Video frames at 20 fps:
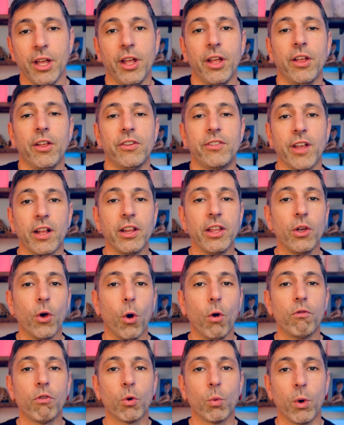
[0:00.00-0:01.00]
Selling
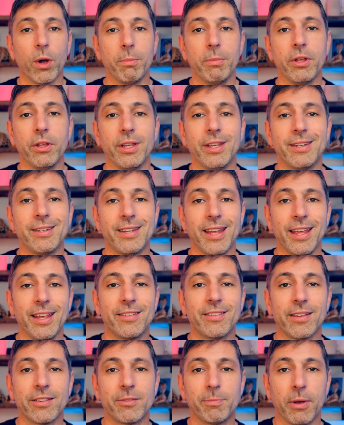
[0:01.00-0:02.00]
over 1 million takes
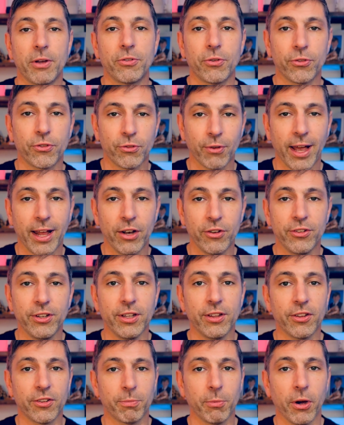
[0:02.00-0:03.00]
a special strategy in
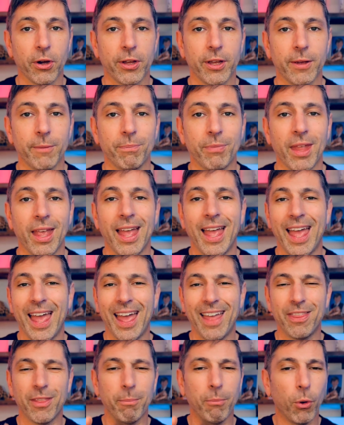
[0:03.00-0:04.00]
this market.
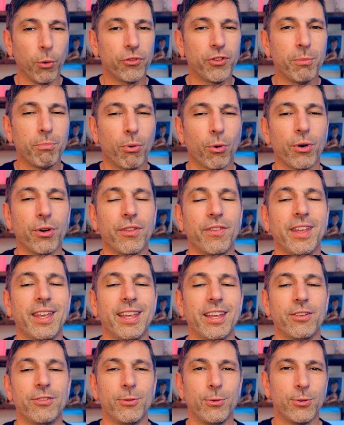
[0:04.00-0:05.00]
And the most important thing
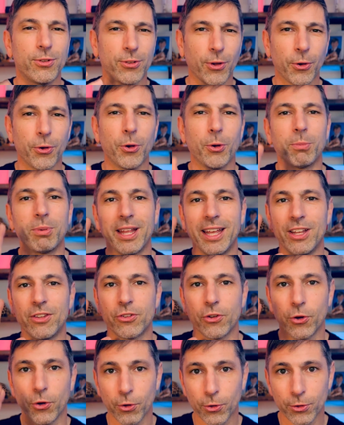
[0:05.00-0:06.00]
is to start your plans
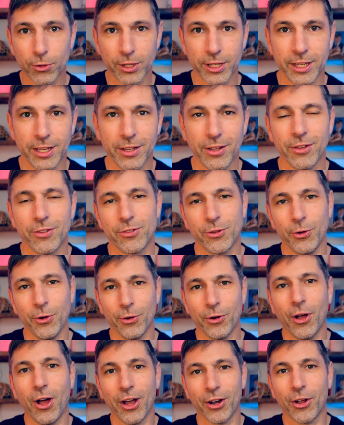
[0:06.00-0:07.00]
early so you're
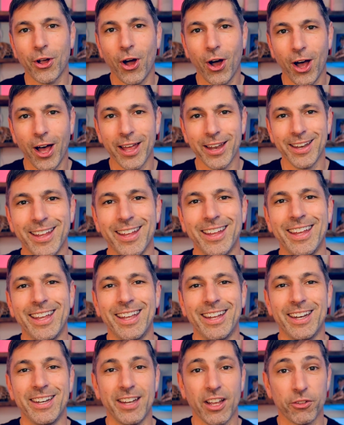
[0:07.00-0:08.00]
not caught in
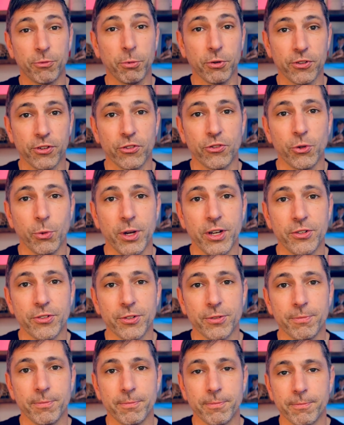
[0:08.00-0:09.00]
a desperate situation.
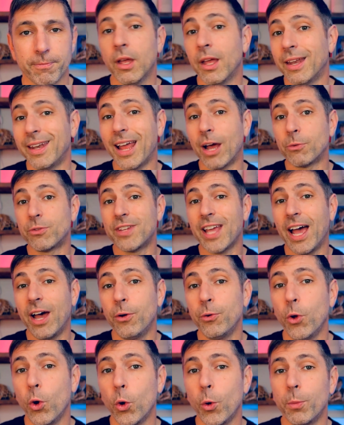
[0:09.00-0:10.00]
Now,
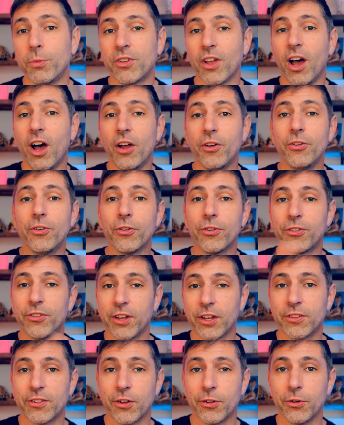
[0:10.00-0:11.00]
townhomes under
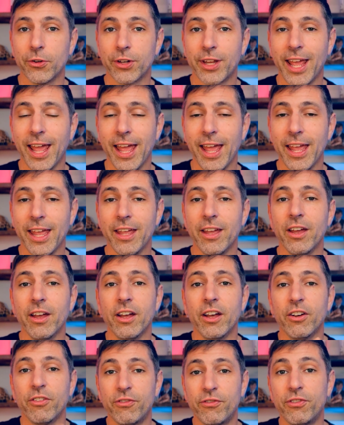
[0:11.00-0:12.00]
600K
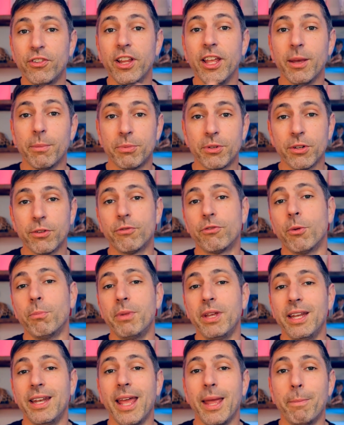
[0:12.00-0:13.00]
flipped from
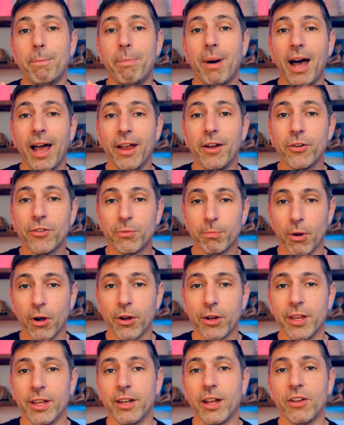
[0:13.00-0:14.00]
being a buyer's
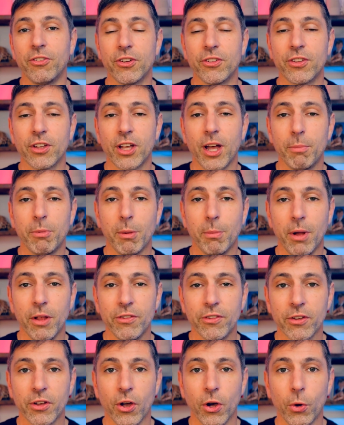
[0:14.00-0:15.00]
market just a couple months
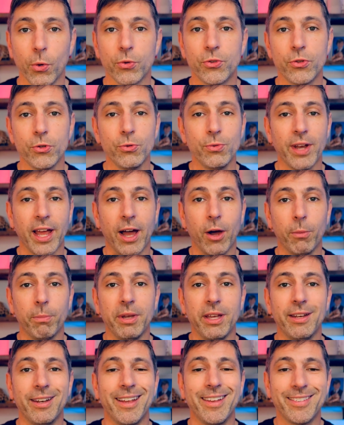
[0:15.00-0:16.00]
ago to now
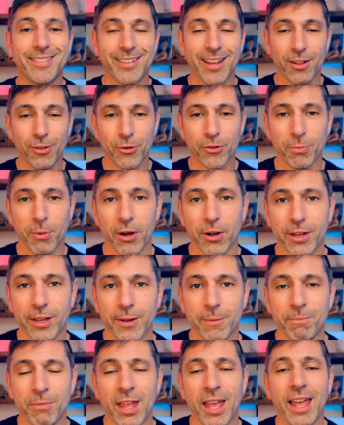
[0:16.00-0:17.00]
being a seller's market.
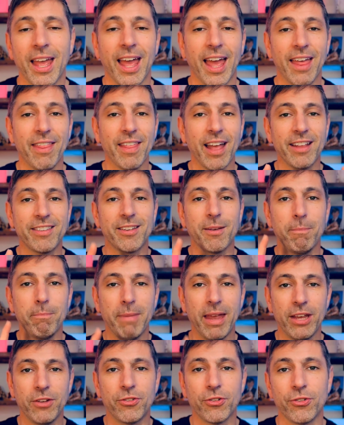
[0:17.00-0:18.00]
And that's a
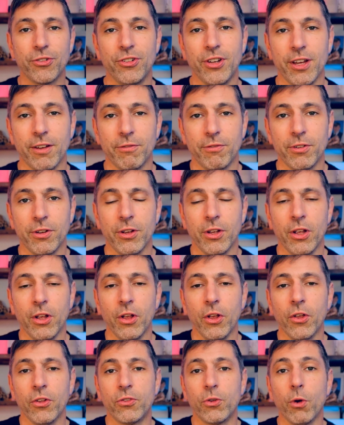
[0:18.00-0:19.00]
major shift.
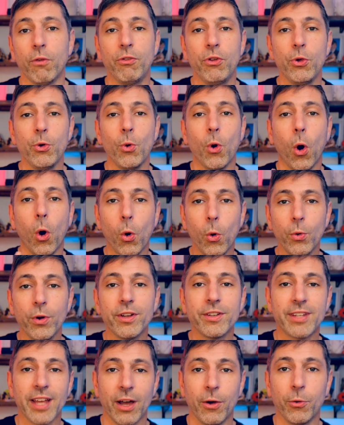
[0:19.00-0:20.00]
So if you own a
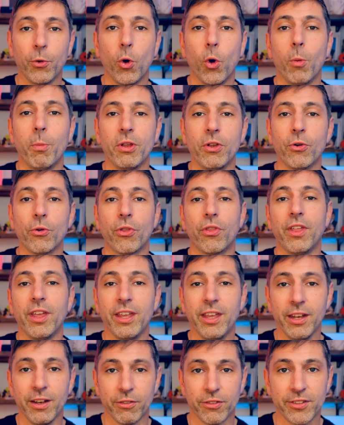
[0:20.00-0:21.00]
townhome and you're
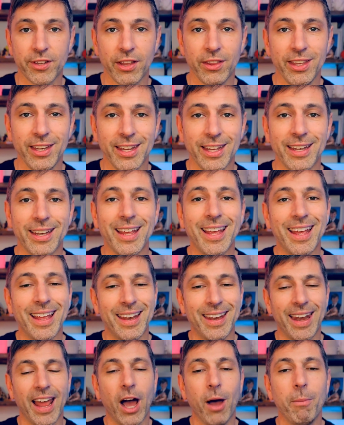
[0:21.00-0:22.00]
thinking of selling it,
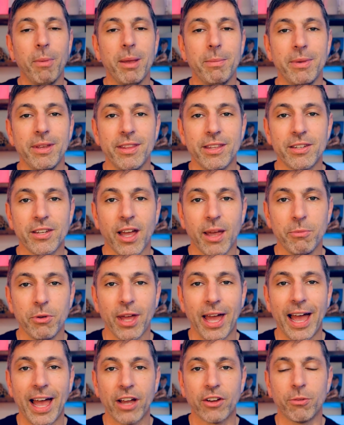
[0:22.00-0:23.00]
now might be the time to
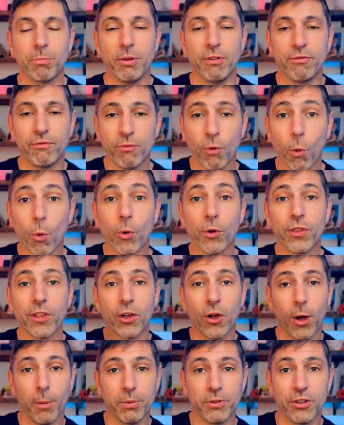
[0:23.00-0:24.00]
act before the
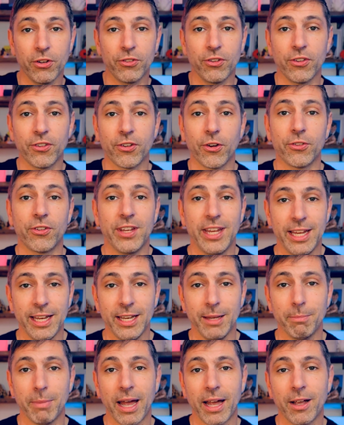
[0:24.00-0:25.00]
competition starts heating
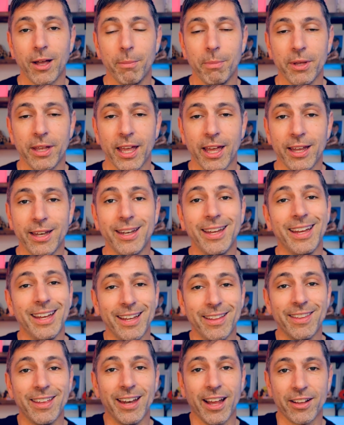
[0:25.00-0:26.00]
back up again
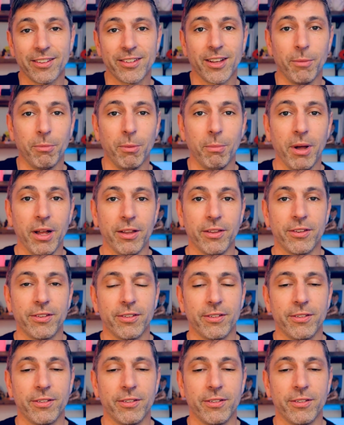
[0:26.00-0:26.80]
in the next couple months.